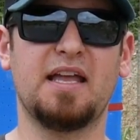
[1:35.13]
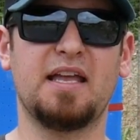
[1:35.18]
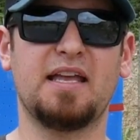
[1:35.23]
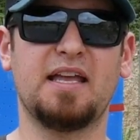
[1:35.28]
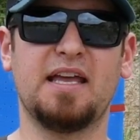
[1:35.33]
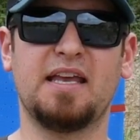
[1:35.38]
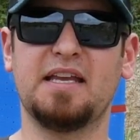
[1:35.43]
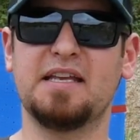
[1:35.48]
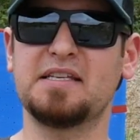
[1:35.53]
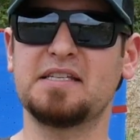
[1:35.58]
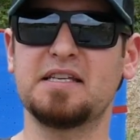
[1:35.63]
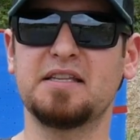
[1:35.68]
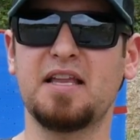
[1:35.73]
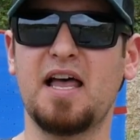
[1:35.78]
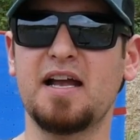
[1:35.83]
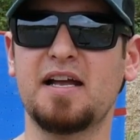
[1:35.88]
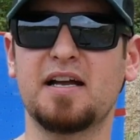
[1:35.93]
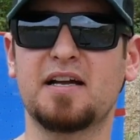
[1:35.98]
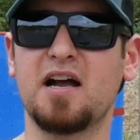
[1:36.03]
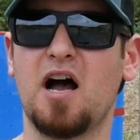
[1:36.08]
it isn't
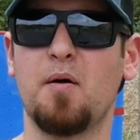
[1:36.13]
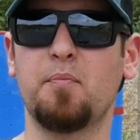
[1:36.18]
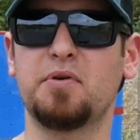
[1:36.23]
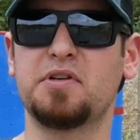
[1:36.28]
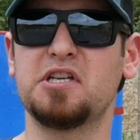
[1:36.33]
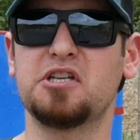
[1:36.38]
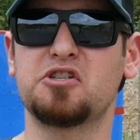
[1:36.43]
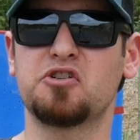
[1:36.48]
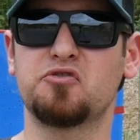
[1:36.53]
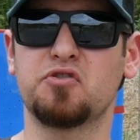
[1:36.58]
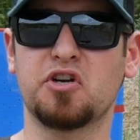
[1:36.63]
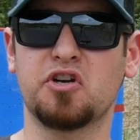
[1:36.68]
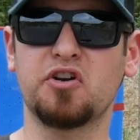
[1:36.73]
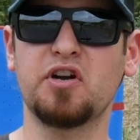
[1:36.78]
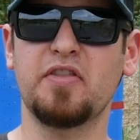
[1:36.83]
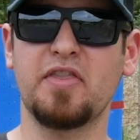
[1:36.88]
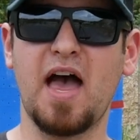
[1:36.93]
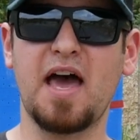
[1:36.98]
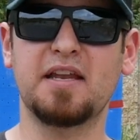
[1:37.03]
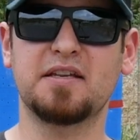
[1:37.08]
like a competition trigger
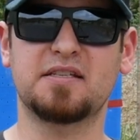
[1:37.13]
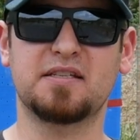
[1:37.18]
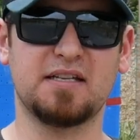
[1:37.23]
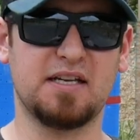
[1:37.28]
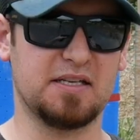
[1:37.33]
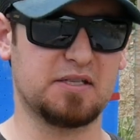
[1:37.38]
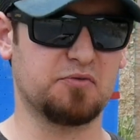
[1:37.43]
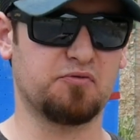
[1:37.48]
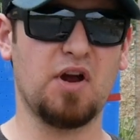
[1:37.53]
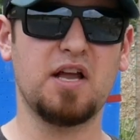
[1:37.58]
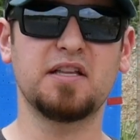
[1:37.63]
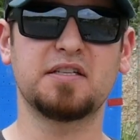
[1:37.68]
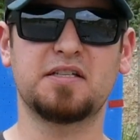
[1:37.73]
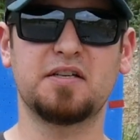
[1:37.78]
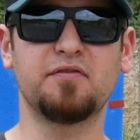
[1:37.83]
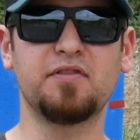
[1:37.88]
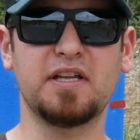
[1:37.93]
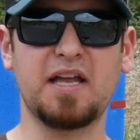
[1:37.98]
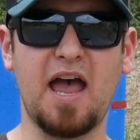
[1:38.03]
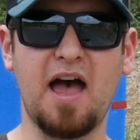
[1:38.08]
in that it's
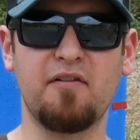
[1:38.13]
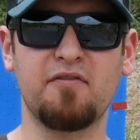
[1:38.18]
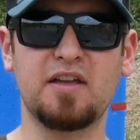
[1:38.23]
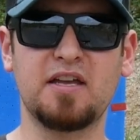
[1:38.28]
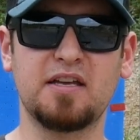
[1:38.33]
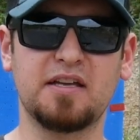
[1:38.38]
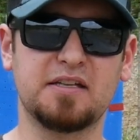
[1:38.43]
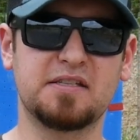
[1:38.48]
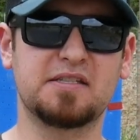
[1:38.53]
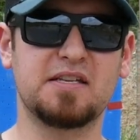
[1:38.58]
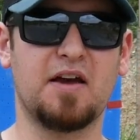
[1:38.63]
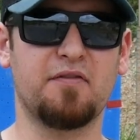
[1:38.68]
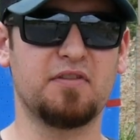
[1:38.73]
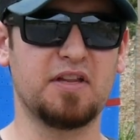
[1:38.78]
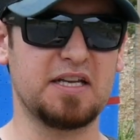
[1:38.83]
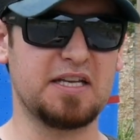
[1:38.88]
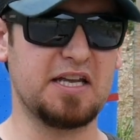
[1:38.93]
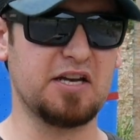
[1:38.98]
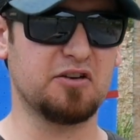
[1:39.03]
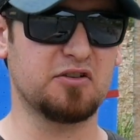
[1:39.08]
relatively heavy. It's
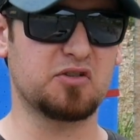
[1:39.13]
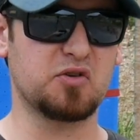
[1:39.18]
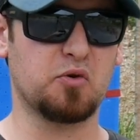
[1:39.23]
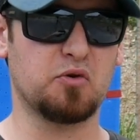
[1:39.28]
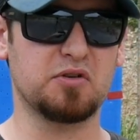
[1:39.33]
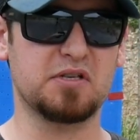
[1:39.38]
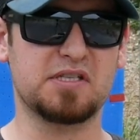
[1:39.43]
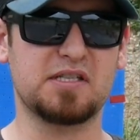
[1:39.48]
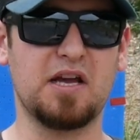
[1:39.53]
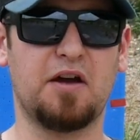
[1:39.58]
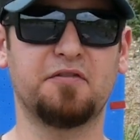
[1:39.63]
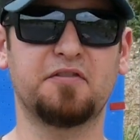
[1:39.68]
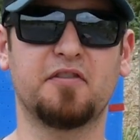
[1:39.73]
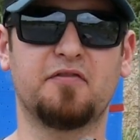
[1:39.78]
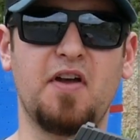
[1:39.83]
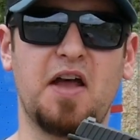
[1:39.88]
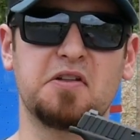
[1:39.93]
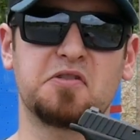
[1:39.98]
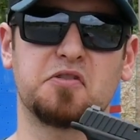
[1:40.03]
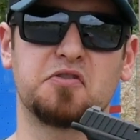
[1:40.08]
definitely geared towards
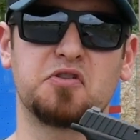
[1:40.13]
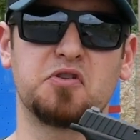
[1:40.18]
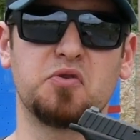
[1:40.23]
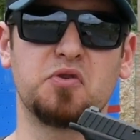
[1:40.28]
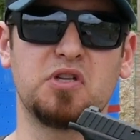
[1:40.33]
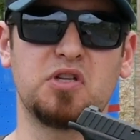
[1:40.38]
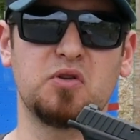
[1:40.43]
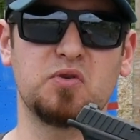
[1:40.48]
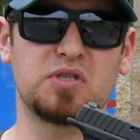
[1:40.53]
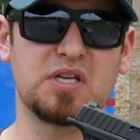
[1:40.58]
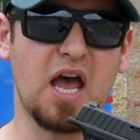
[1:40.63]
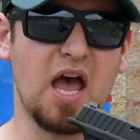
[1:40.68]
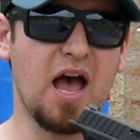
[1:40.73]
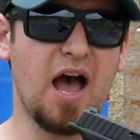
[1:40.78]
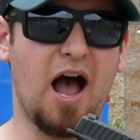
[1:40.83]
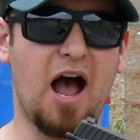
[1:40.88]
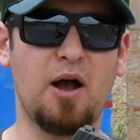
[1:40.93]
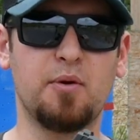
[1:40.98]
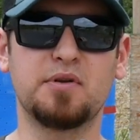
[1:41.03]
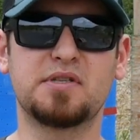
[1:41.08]
self-defense or duty use.
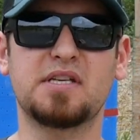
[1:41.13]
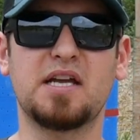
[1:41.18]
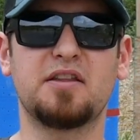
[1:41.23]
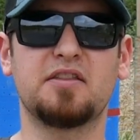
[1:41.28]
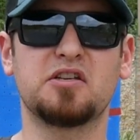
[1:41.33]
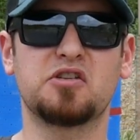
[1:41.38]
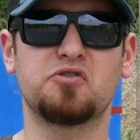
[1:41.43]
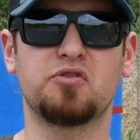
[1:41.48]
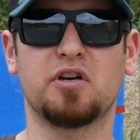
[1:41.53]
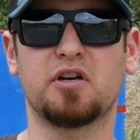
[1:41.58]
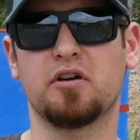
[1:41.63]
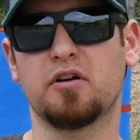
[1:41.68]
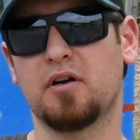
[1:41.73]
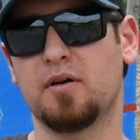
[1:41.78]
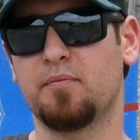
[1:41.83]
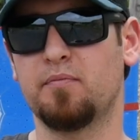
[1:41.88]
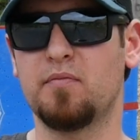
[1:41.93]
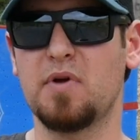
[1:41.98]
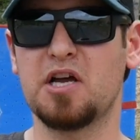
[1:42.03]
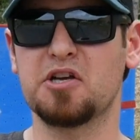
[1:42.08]
I would say this trigger,
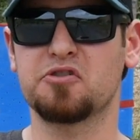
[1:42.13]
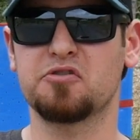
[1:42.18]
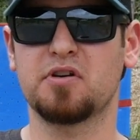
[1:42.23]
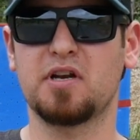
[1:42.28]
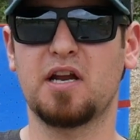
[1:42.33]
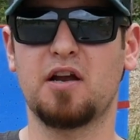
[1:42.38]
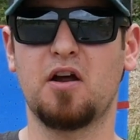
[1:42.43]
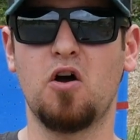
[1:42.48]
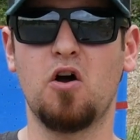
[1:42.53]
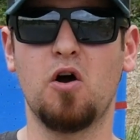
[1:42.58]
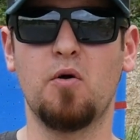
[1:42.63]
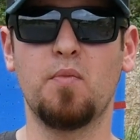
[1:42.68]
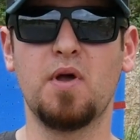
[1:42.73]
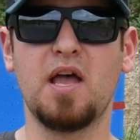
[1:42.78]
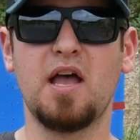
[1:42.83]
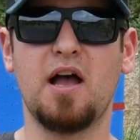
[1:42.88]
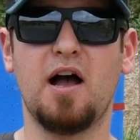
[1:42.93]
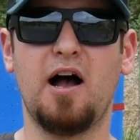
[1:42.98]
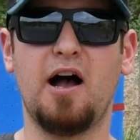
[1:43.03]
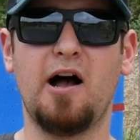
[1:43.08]
I'll measure it at home,
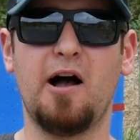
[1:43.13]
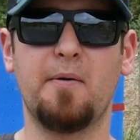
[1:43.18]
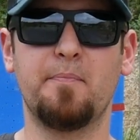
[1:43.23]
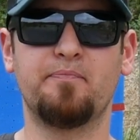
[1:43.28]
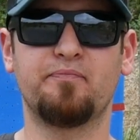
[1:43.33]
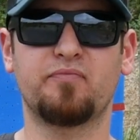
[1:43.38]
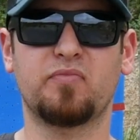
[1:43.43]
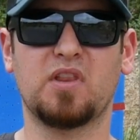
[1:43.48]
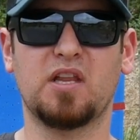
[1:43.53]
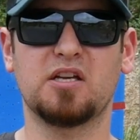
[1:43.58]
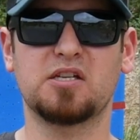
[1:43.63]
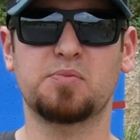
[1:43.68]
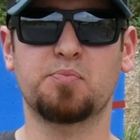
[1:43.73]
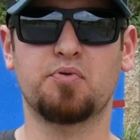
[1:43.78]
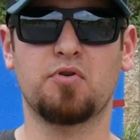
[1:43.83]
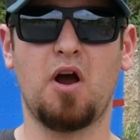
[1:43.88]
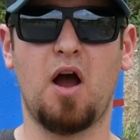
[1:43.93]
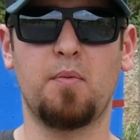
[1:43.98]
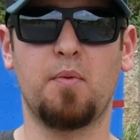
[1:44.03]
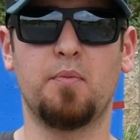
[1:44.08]
is
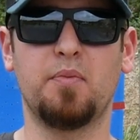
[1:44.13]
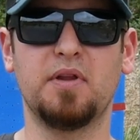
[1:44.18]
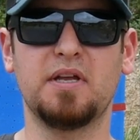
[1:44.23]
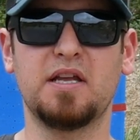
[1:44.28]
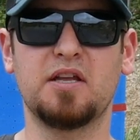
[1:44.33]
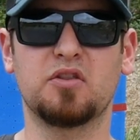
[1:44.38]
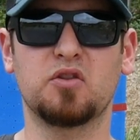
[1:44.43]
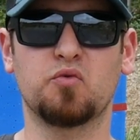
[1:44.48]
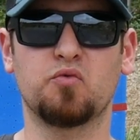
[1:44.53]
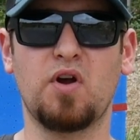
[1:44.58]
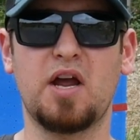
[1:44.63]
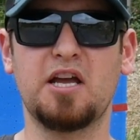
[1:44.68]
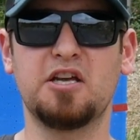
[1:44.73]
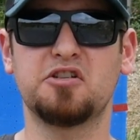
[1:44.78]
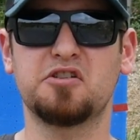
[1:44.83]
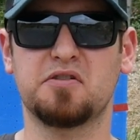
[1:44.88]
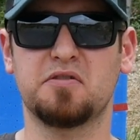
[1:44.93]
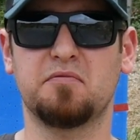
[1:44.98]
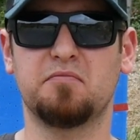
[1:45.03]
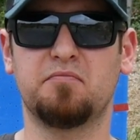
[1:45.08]
probably in the
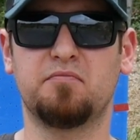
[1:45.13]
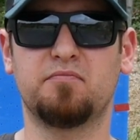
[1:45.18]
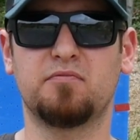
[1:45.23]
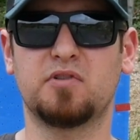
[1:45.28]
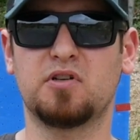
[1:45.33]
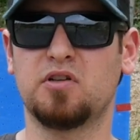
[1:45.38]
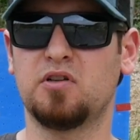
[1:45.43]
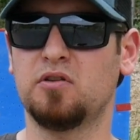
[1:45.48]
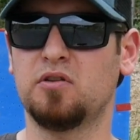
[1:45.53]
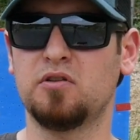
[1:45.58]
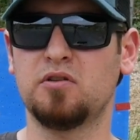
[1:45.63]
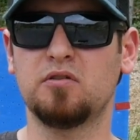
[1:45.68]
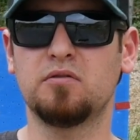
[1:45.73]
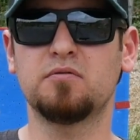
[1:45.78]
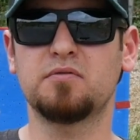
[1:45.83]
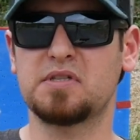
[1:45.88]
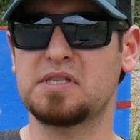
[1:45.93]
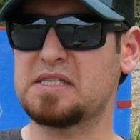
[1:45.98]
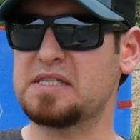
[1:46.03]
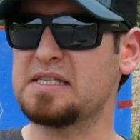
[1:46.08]
range of
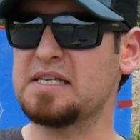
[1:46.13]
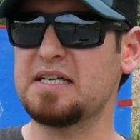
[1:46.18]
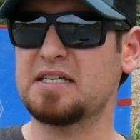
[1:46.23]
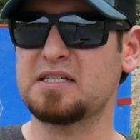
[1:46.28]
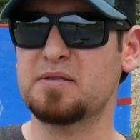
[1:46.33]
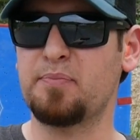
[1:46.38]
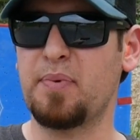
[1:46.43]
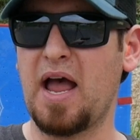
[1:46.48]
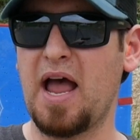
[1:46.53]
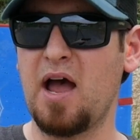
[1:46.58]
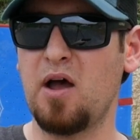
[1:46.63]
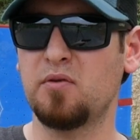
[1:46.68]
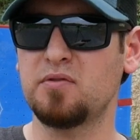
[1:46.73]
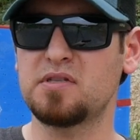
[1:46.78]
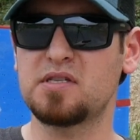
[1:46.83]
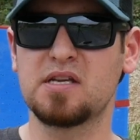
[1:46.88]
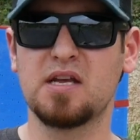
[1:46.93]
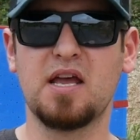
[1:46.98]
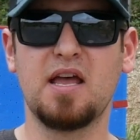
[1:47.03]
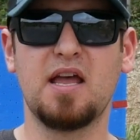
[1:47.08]
6 pounds.